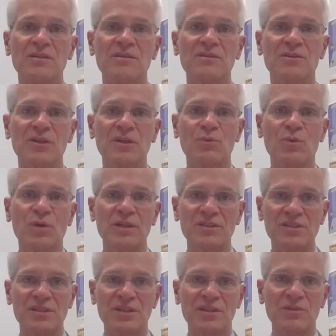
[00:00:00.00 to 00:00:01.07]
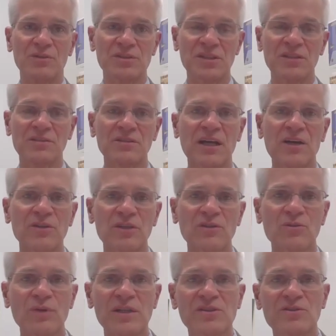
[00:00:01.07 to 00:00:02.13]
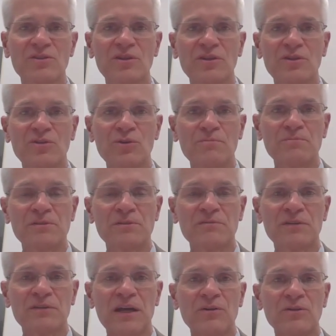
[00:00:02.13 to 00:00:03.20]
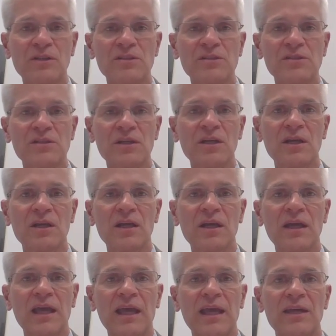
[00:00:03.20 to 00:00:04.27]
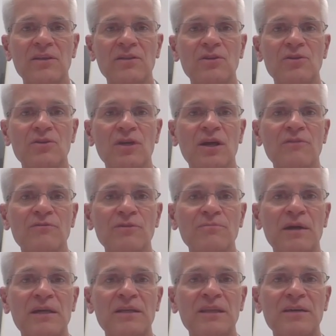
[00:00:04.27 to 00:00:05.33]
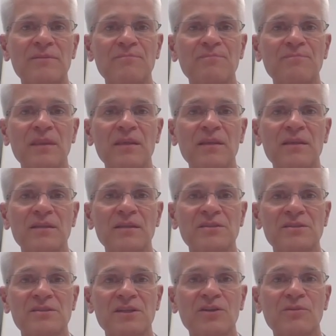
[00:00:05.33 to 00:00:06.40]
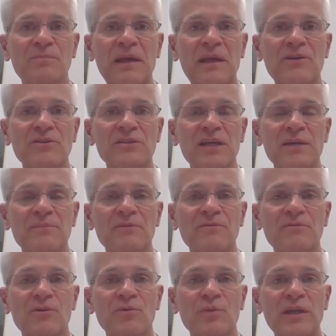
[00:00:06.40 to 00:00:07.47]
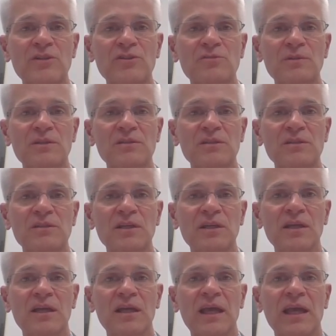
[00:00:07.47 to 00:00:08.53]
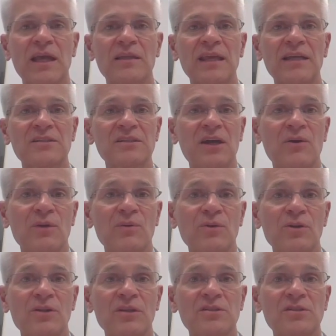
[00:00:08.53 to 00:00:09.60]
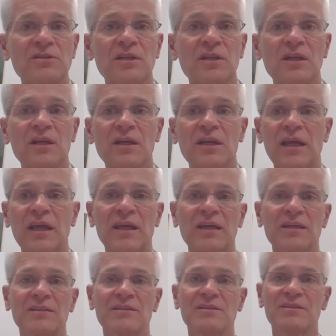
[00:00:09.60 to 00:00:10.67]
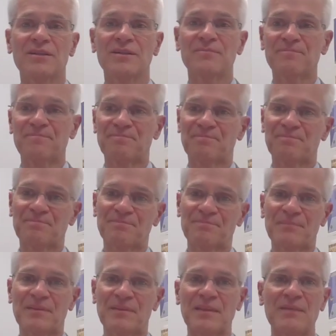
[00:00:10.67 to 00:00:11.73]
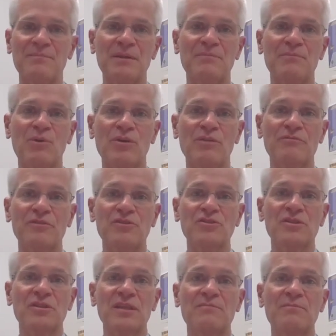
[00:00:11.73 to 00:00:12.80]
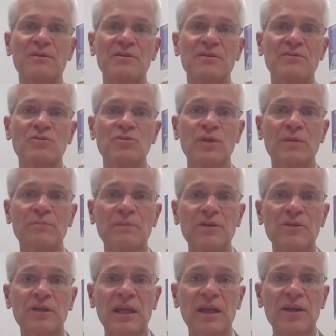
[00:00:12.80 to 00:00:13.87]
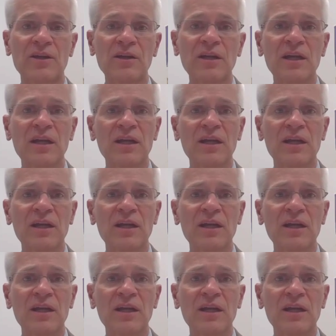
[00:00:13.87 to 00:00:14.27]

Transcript: Only one is in a single county. The rest are all groups of counties, and you're covered by them. It's a single payer type of arrangement, and that's how it works. And they've been more efficient. They've been doing better care.